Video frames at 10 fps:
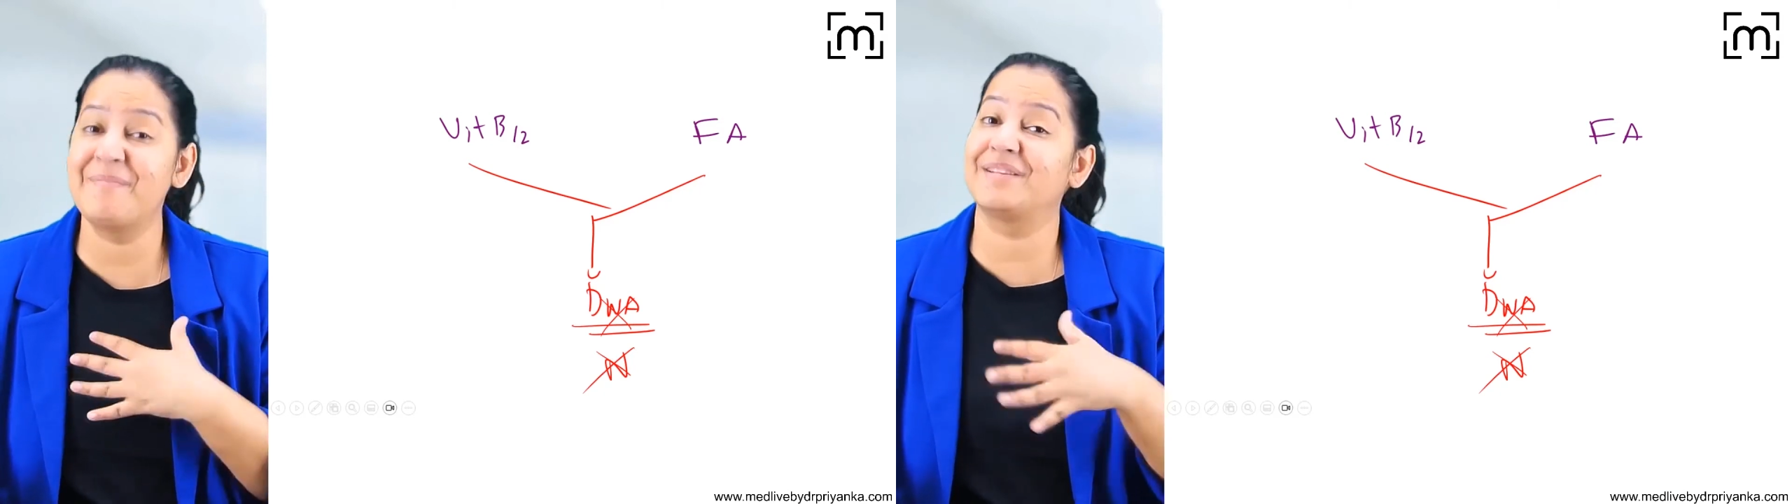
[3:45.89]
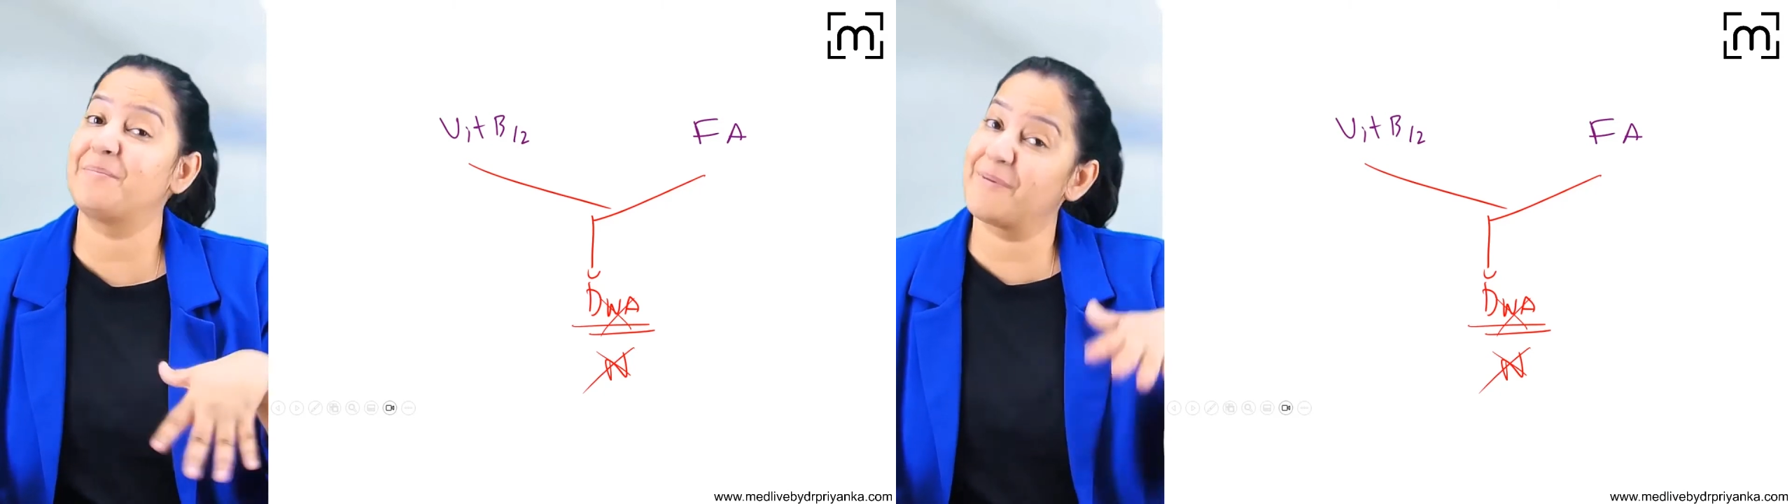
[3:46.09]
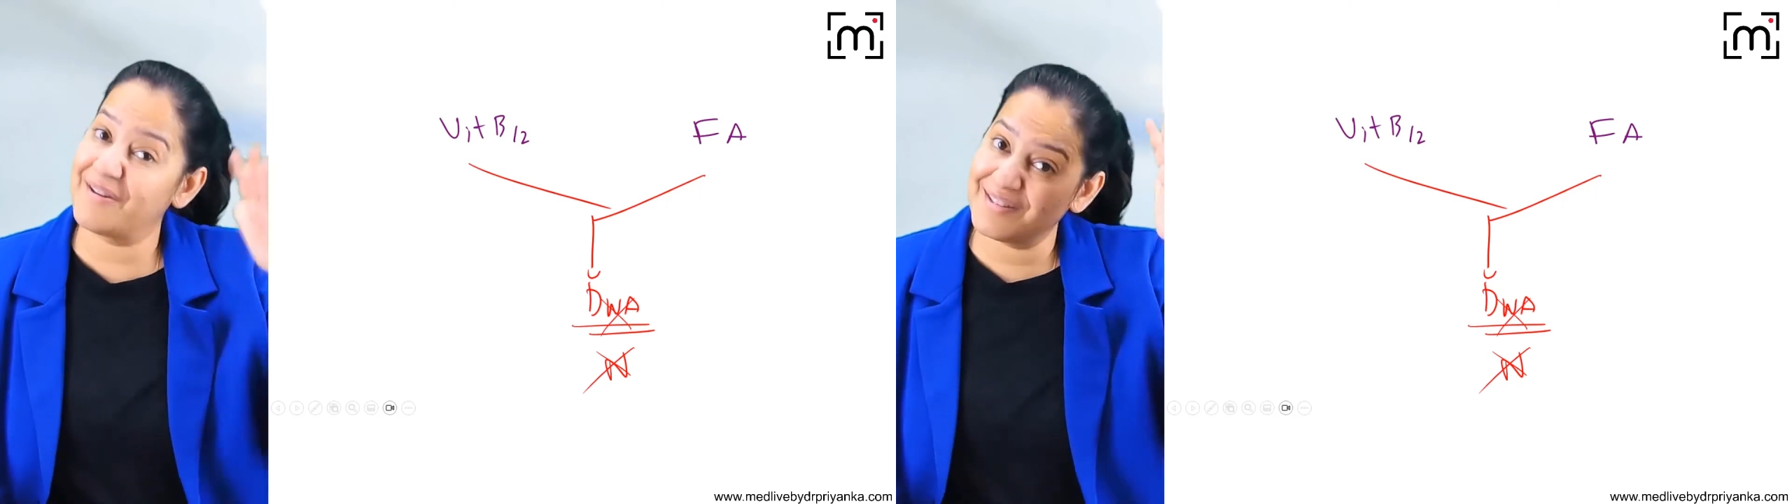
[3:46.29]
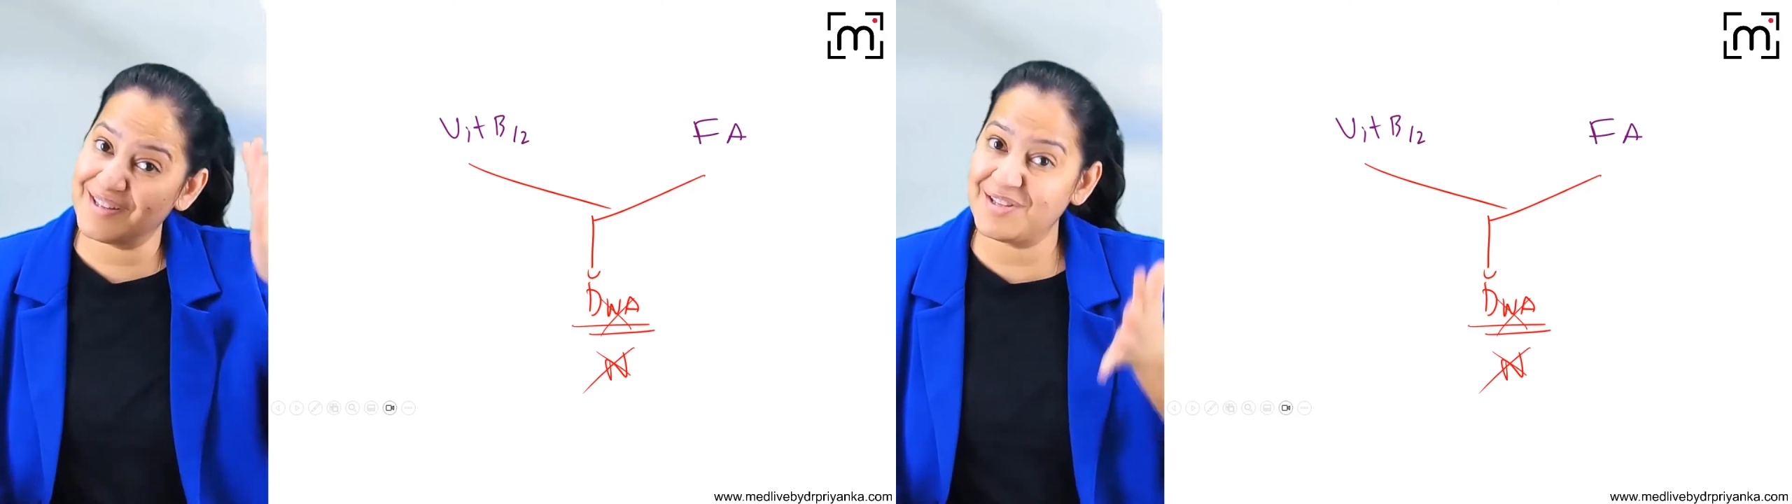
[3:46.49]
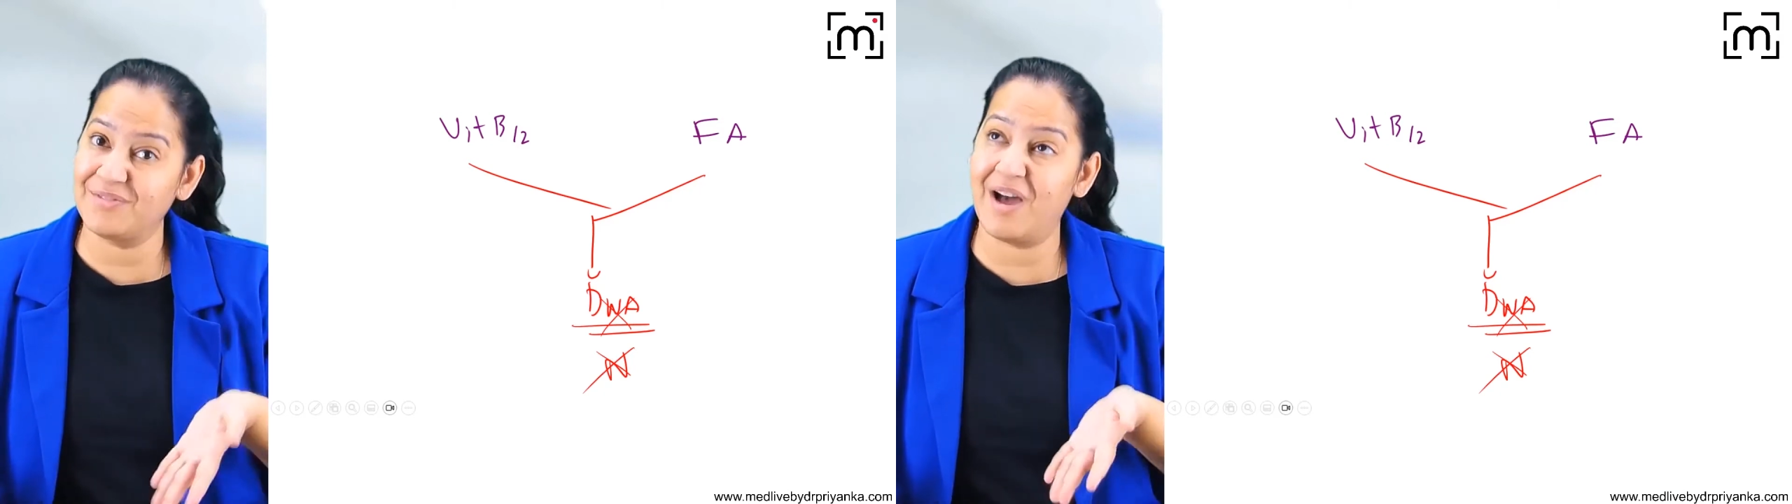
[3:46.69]
But the
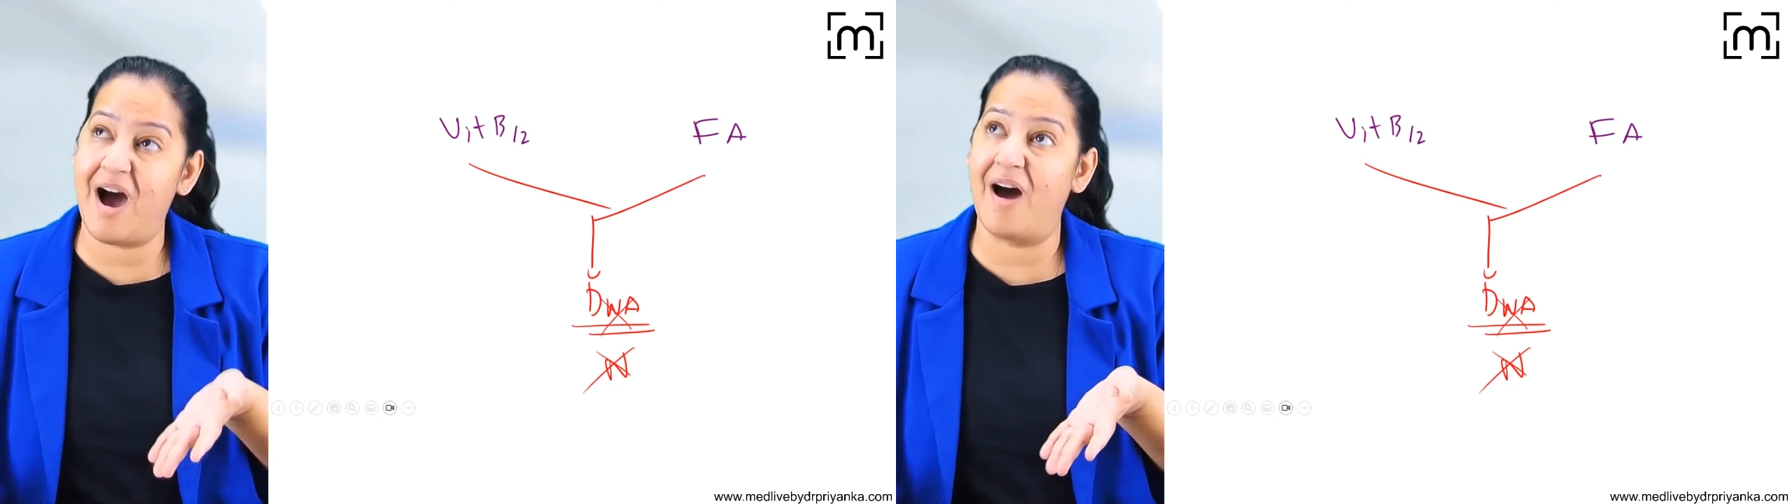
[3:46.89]
precursors of the